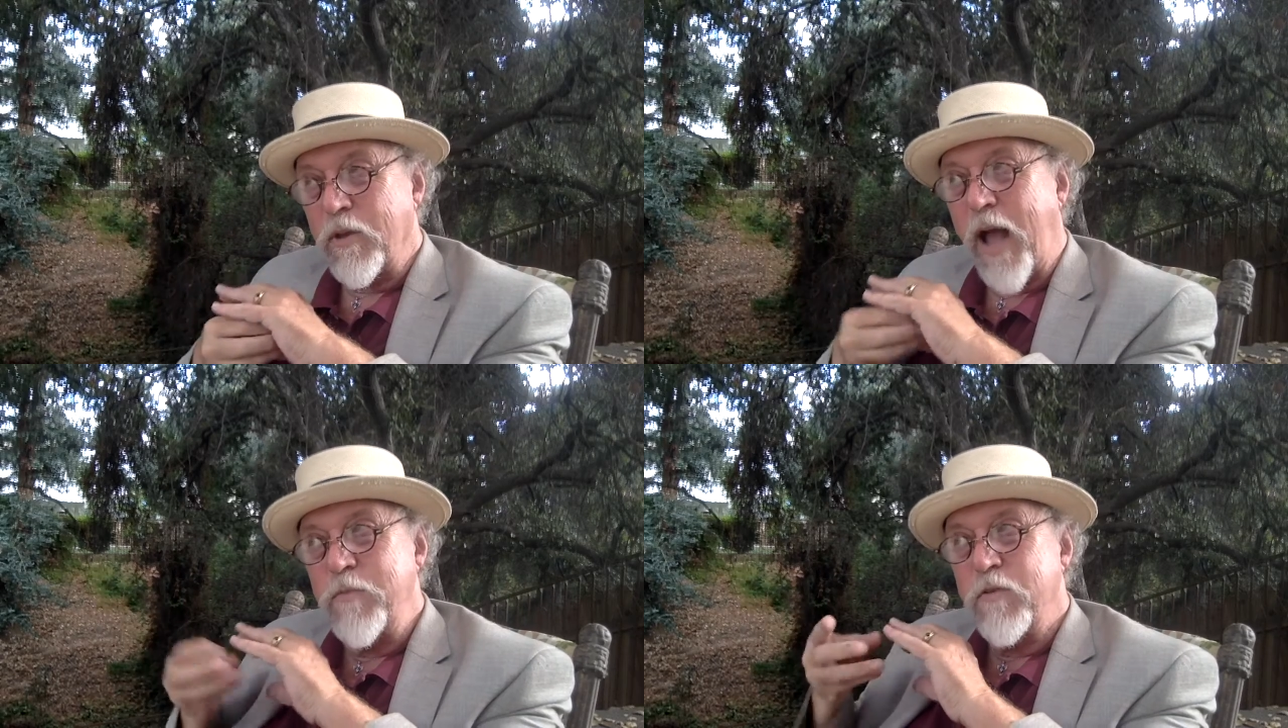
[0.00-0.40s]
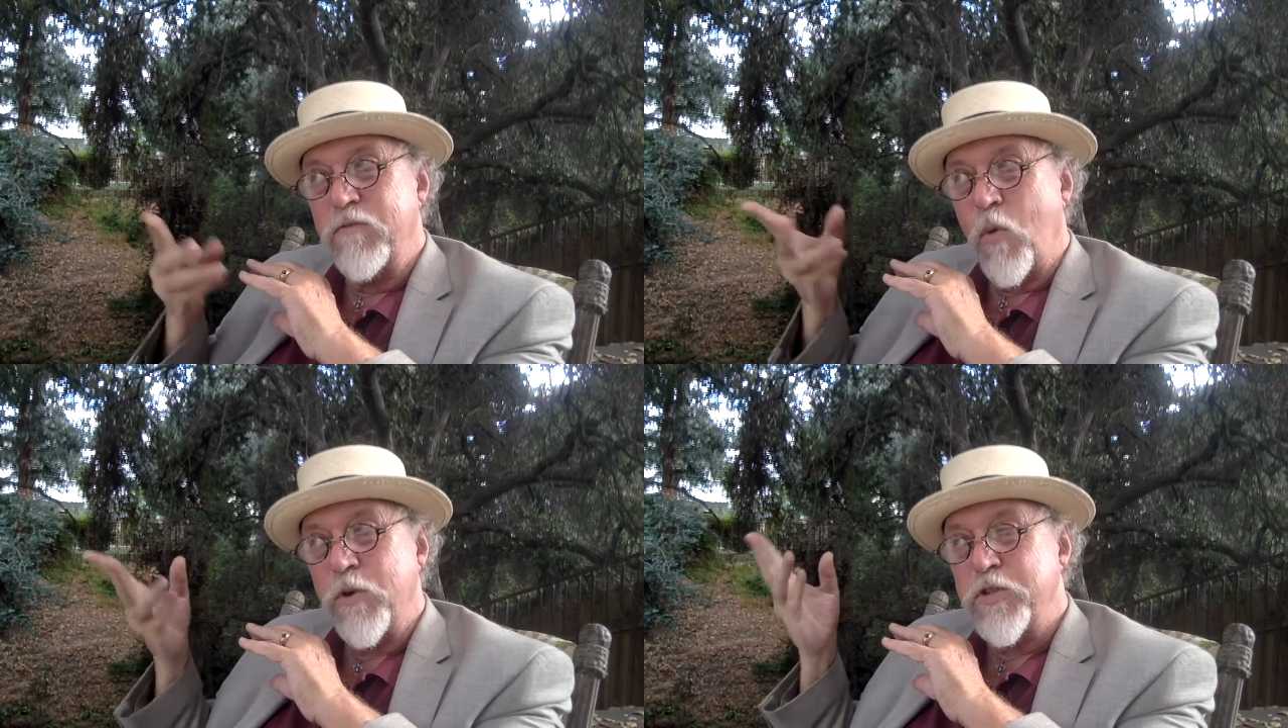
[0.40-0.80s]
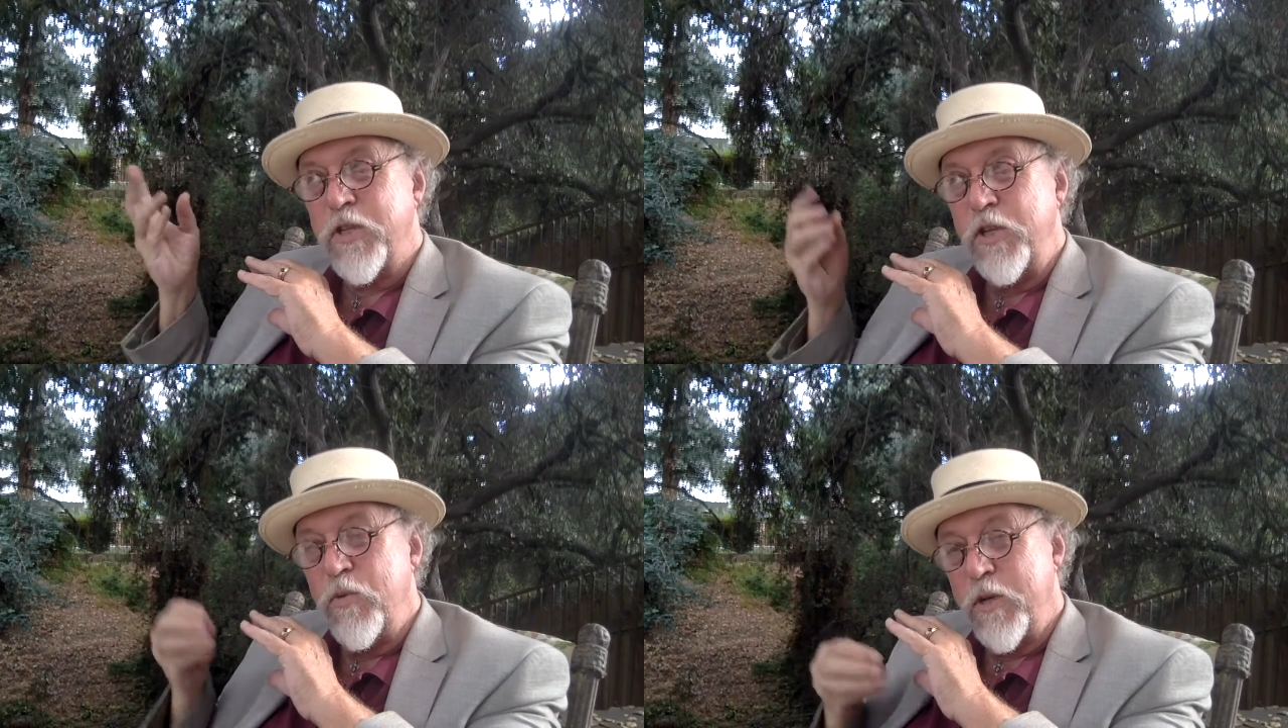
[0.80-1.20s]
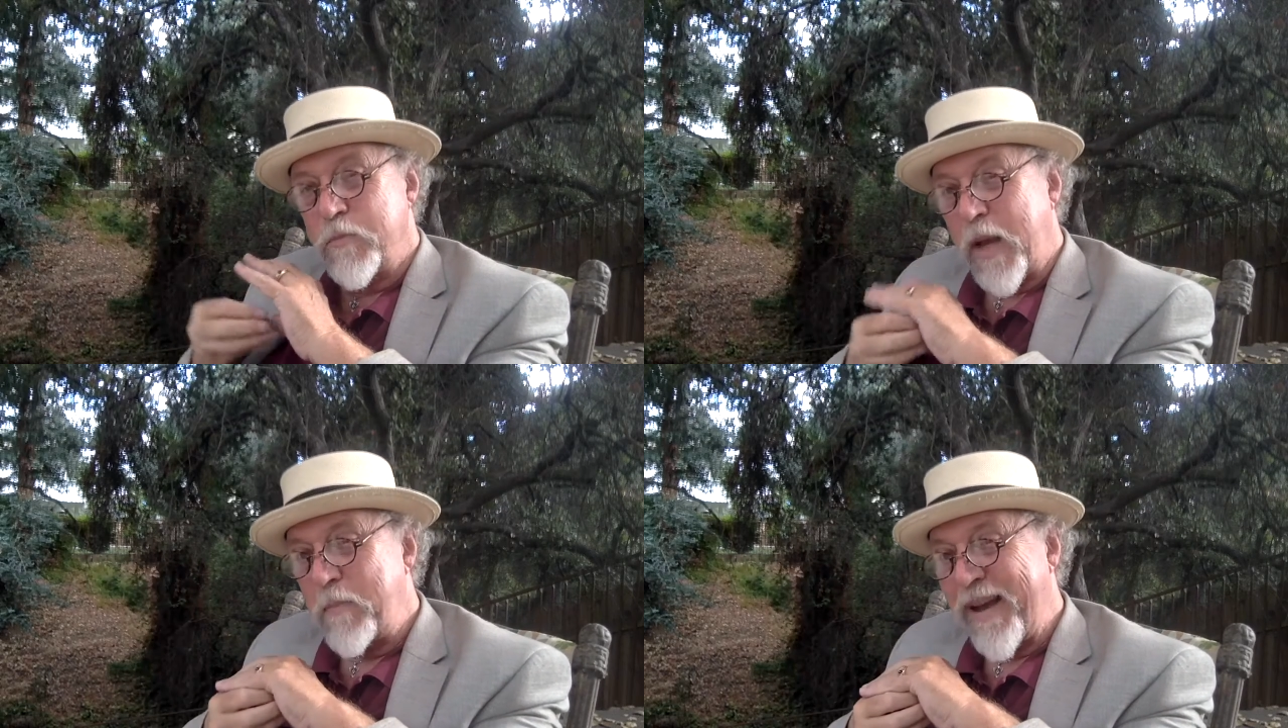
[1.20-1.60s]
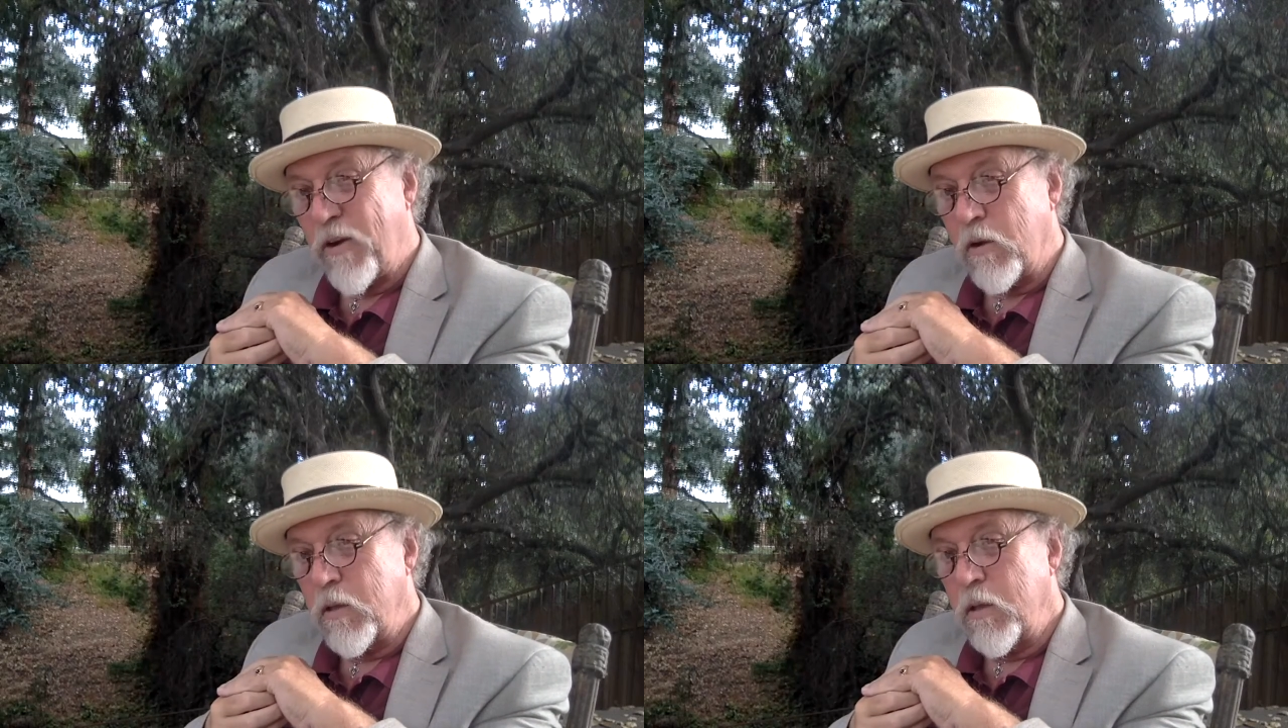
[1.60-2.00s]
I'm divorcing you as my parent.